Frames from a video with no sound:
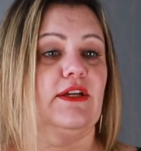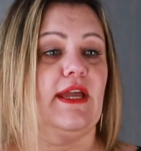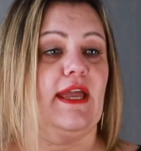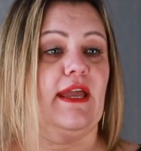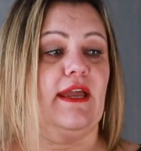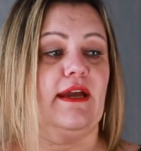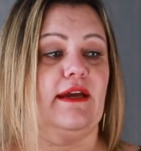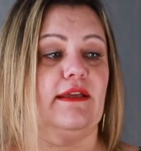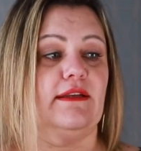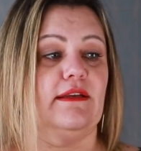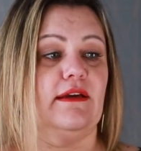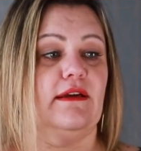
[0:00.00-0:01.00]

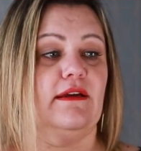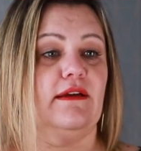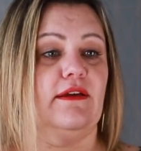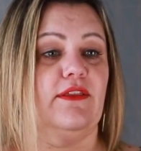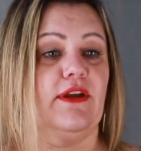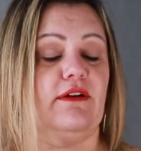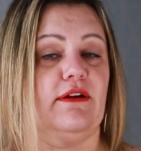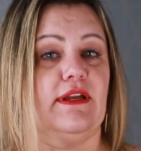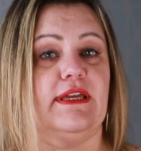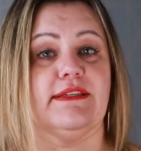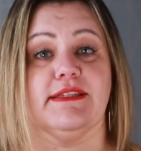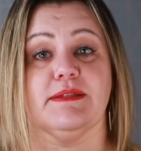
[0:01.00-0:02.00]
And there
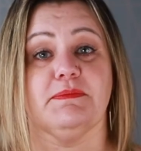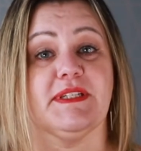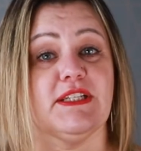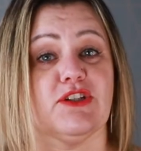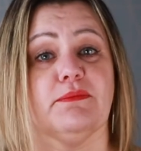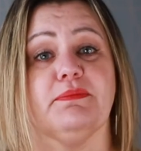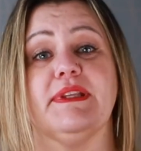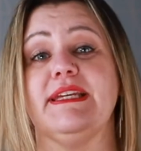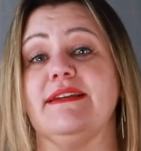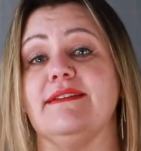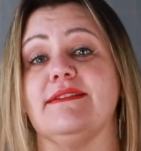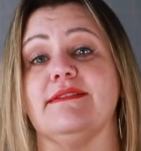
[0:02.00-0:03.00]
is this petition.
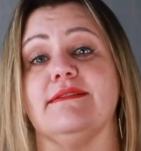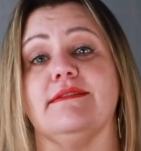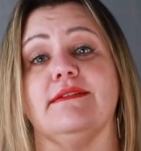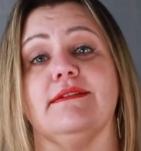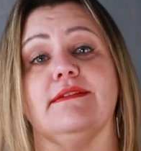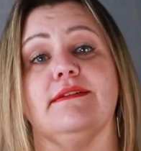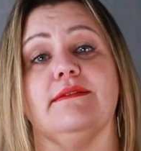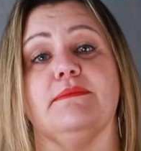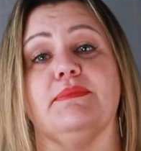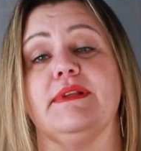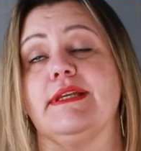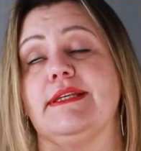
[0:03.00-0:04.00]
Please
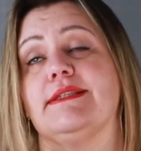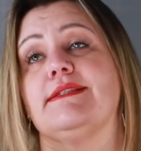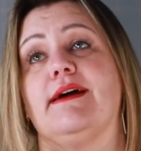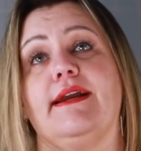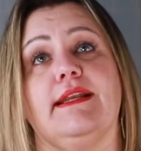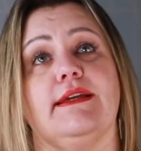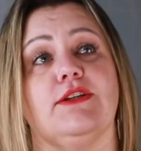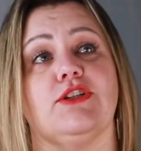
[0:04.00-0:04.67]
sign it.